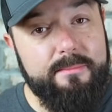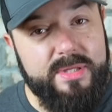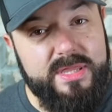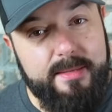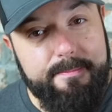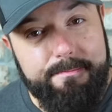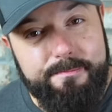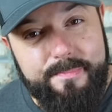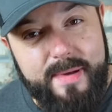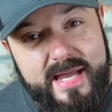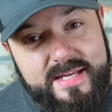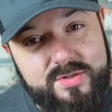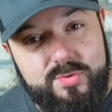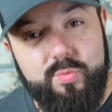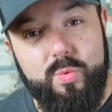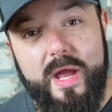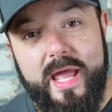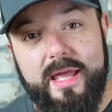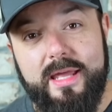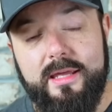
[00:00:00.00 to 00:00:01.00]
but the
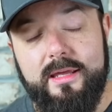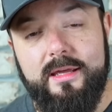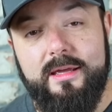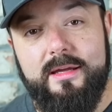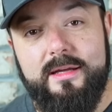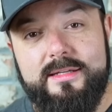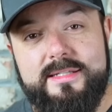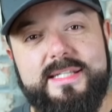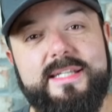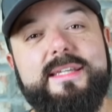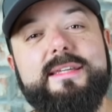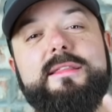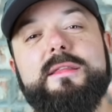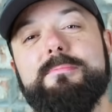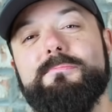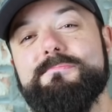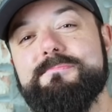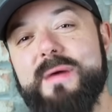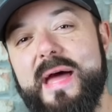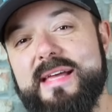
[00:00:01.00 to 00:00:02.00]
best way to get
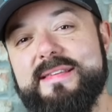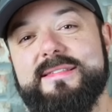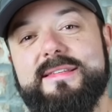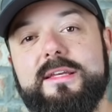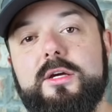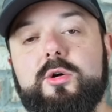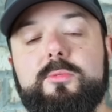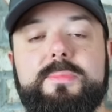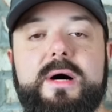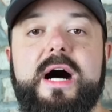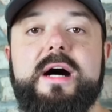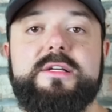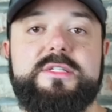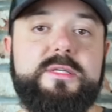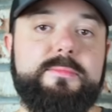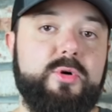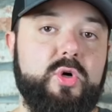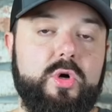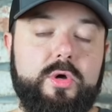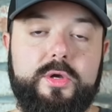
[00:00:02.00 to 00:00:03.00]
the best deal
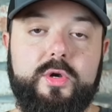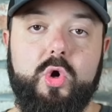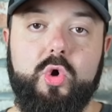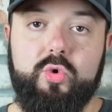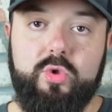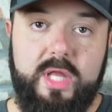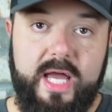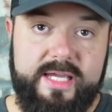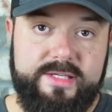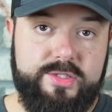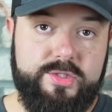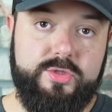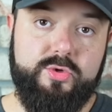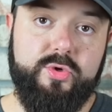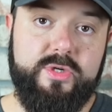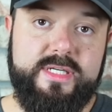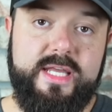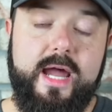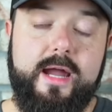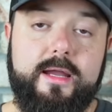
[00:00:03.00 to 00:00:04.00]
possible on
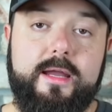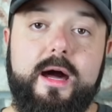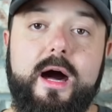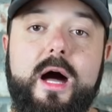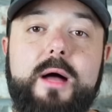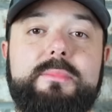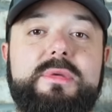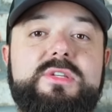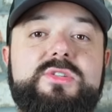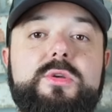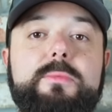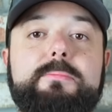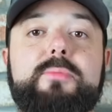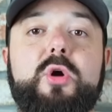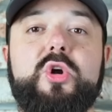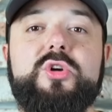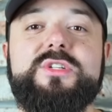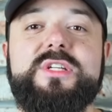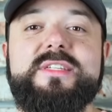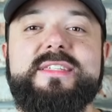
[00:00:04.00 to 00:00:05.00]
olightstore.com is to
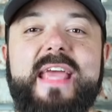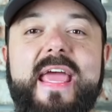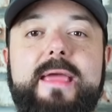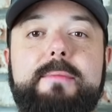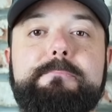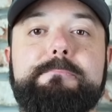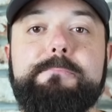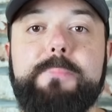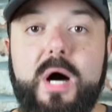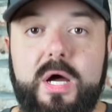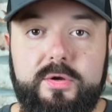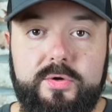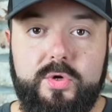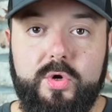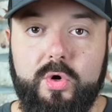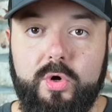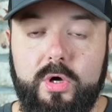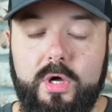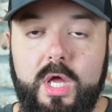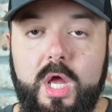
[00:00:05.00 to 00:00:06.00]
purchase a
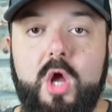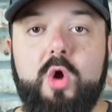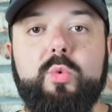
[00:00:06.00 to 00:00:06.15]
bundle.